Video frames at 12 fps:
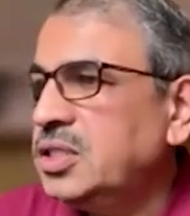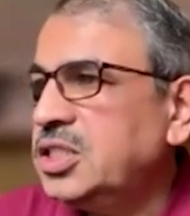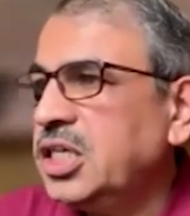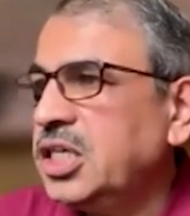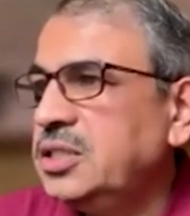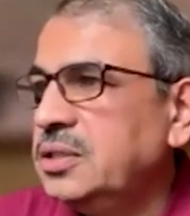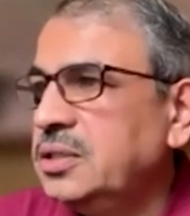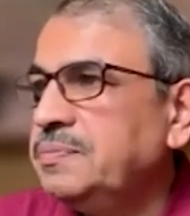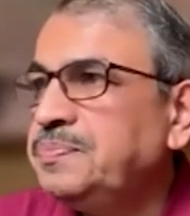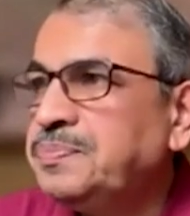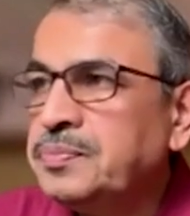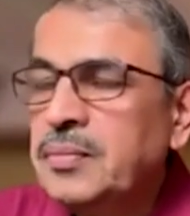structure,
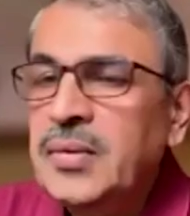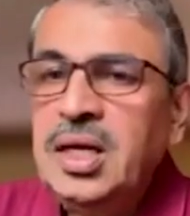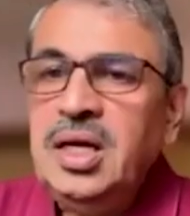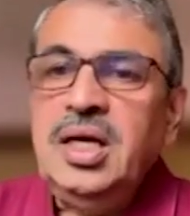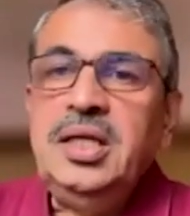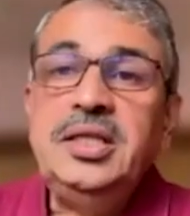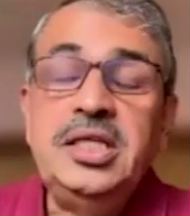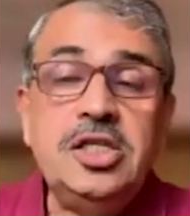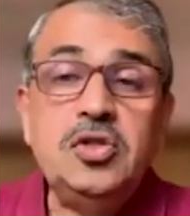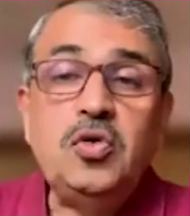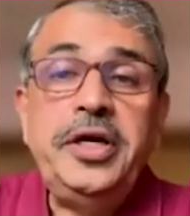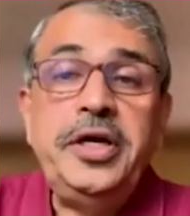this is
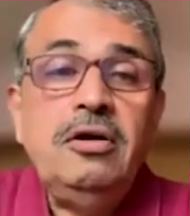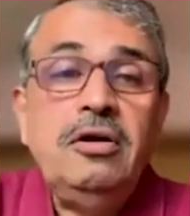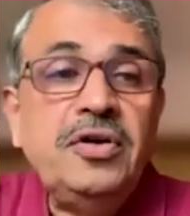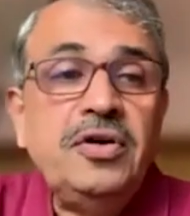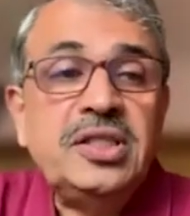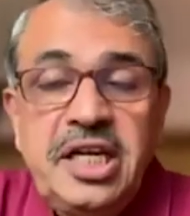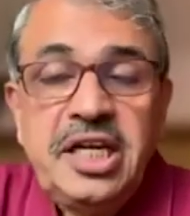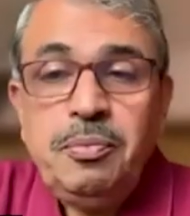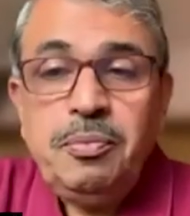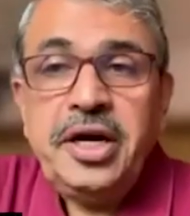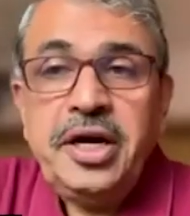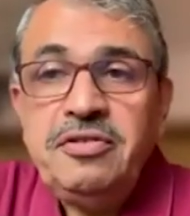going on for
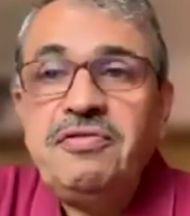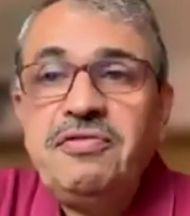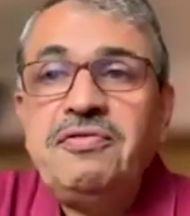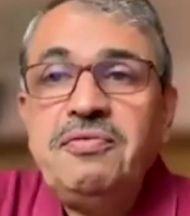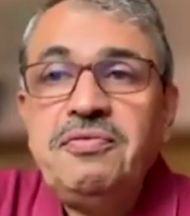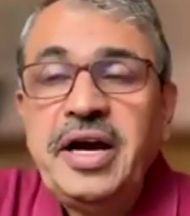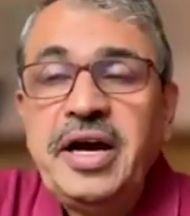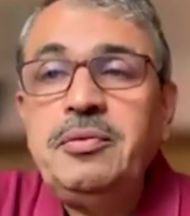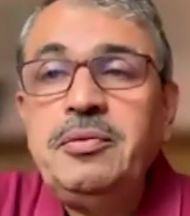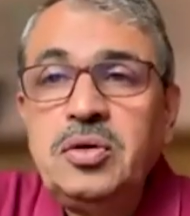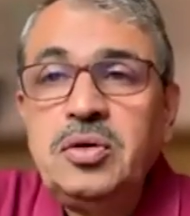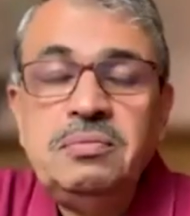3.5
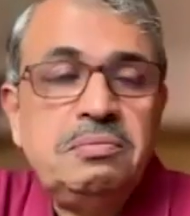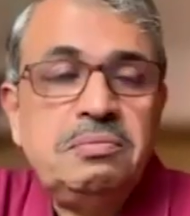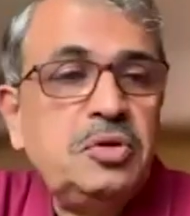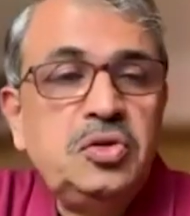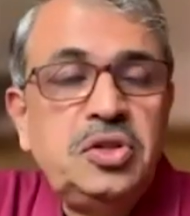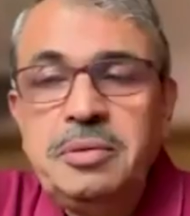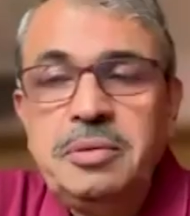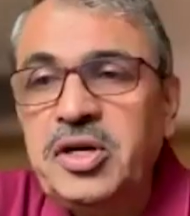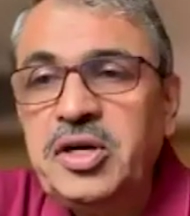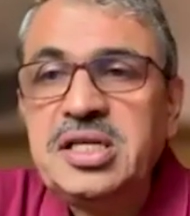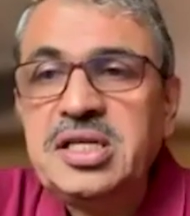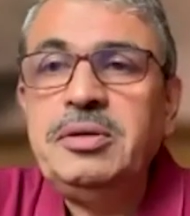to
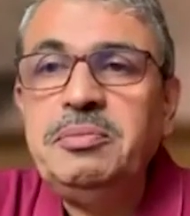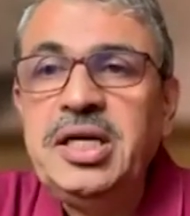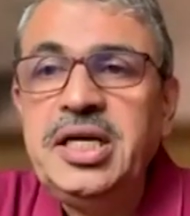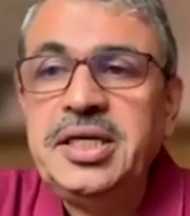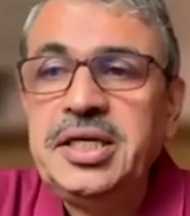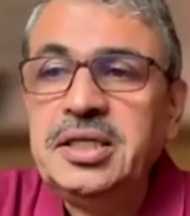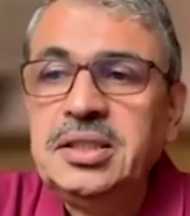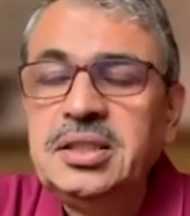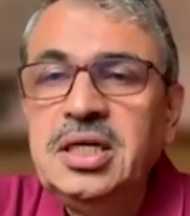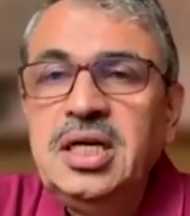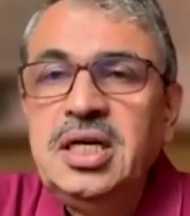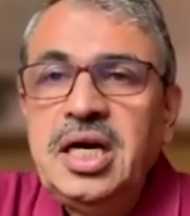3.7 billion years.
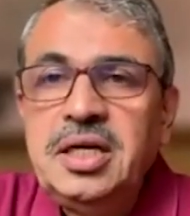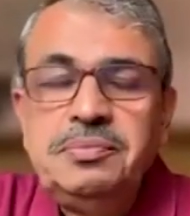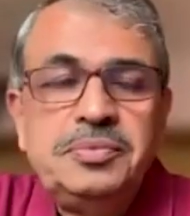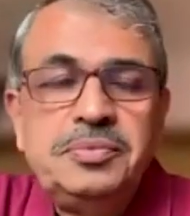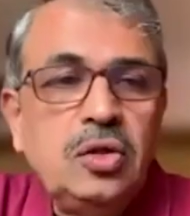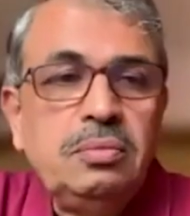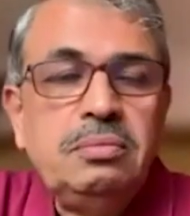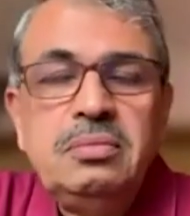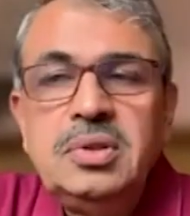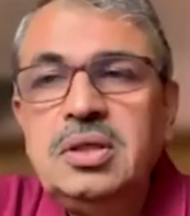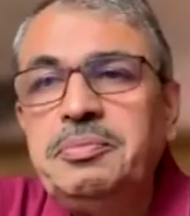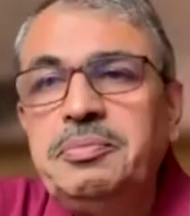I'm sure
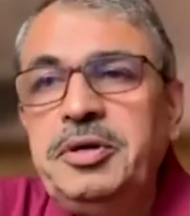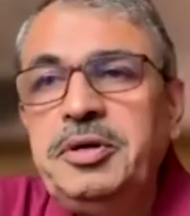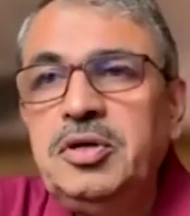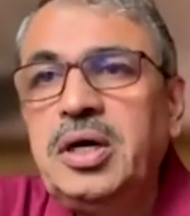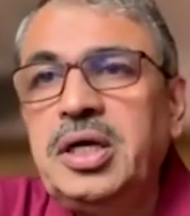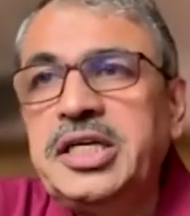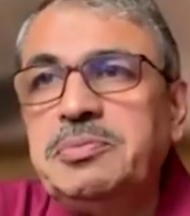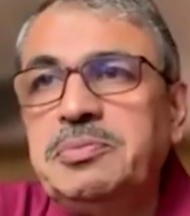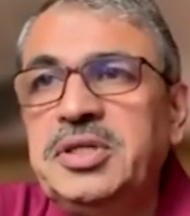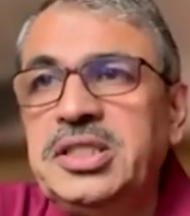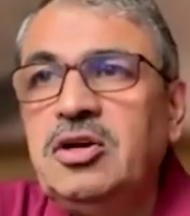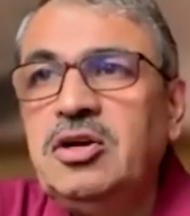the people who are
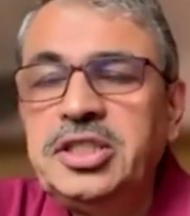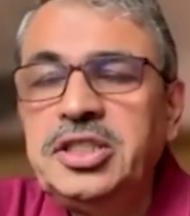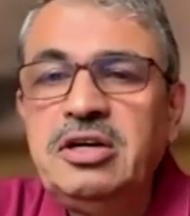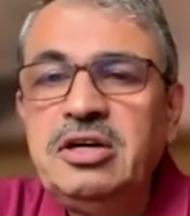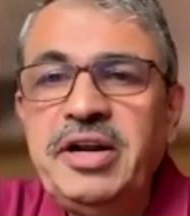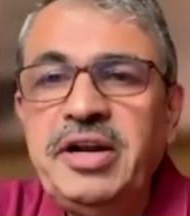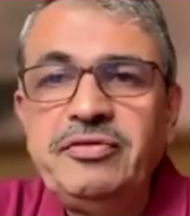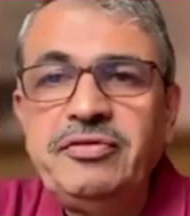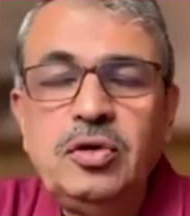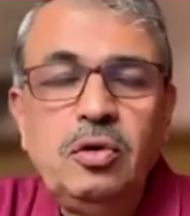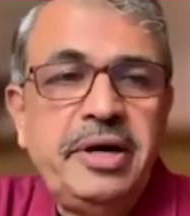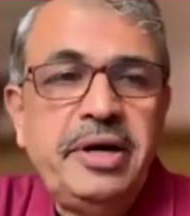experts in origin of life
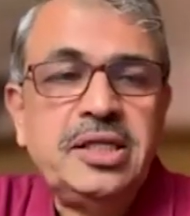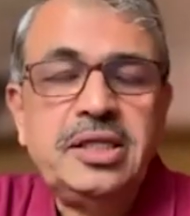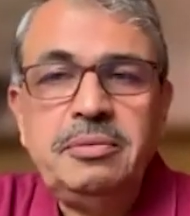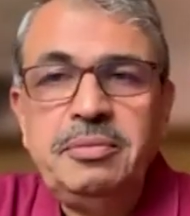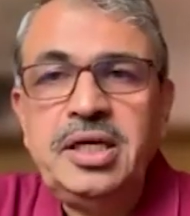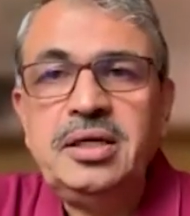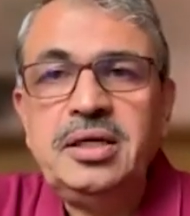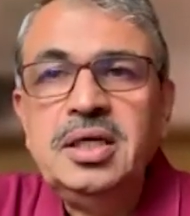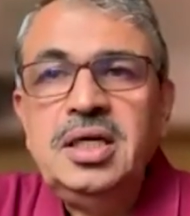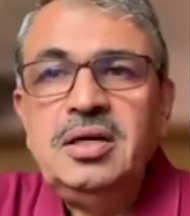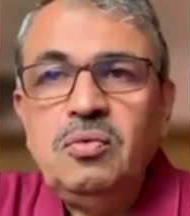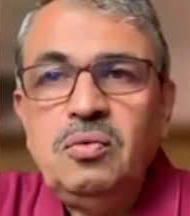know better than me
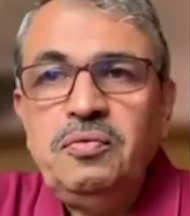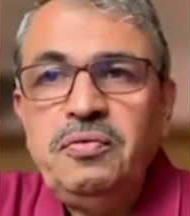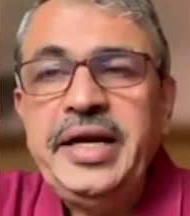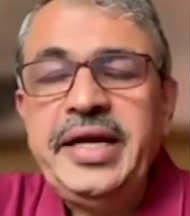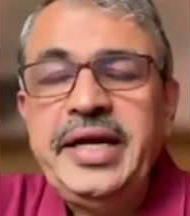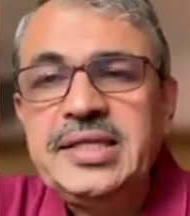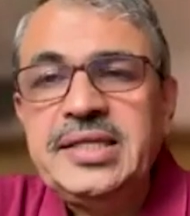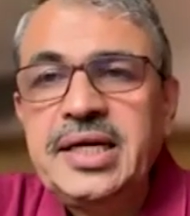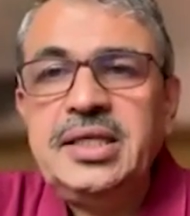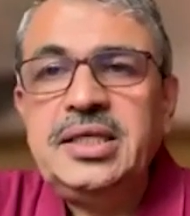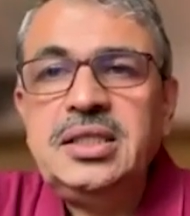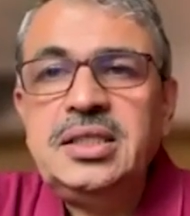when
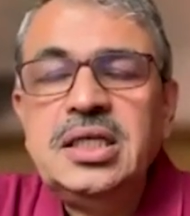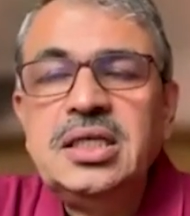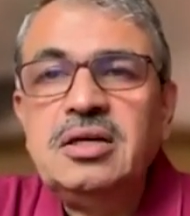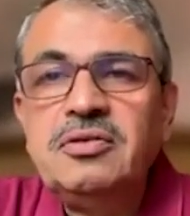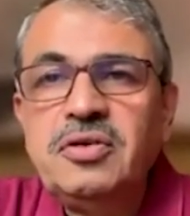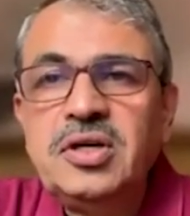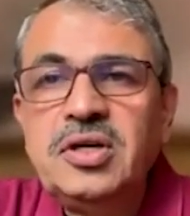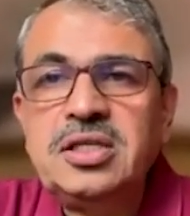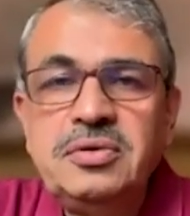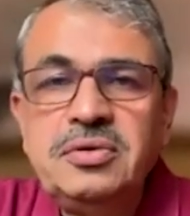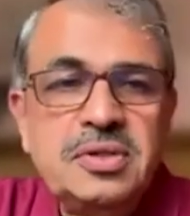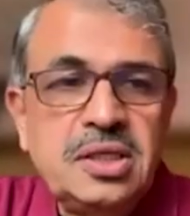exactly the first
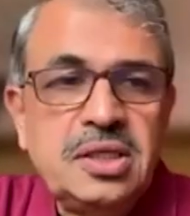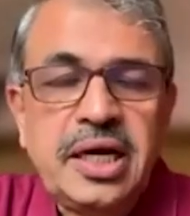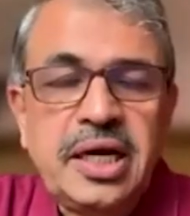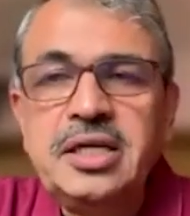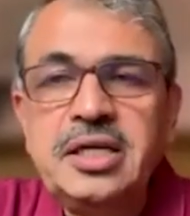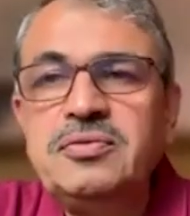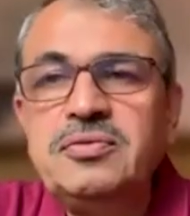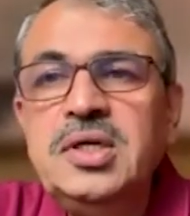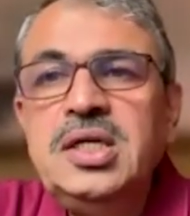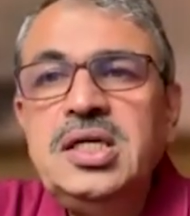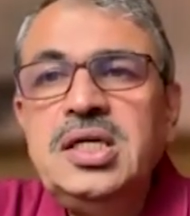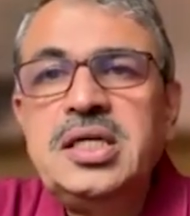current
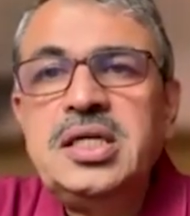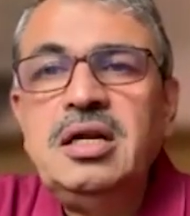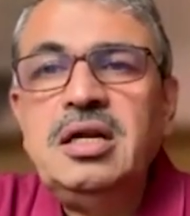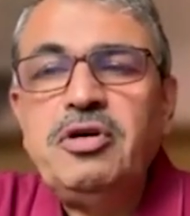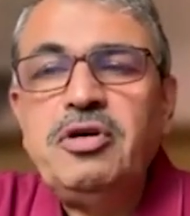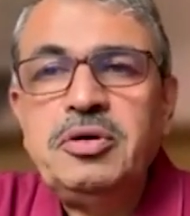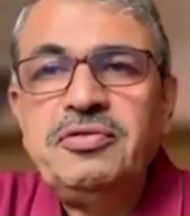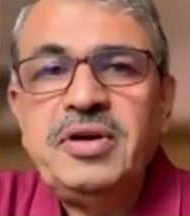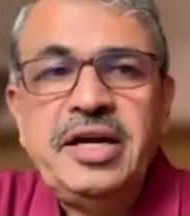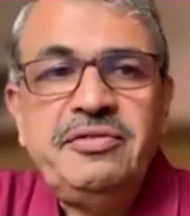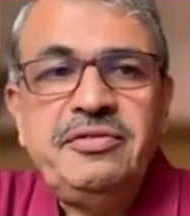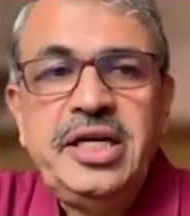cellular form of
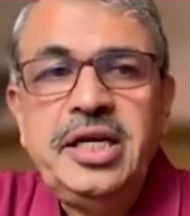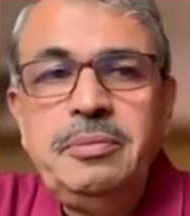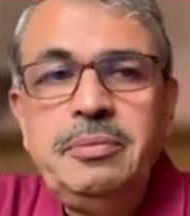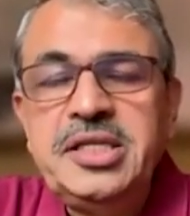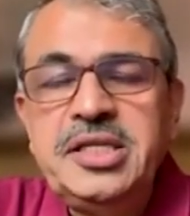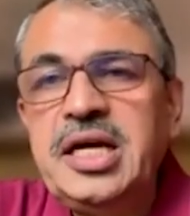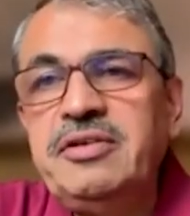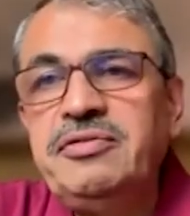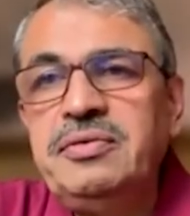life, DNA-based life,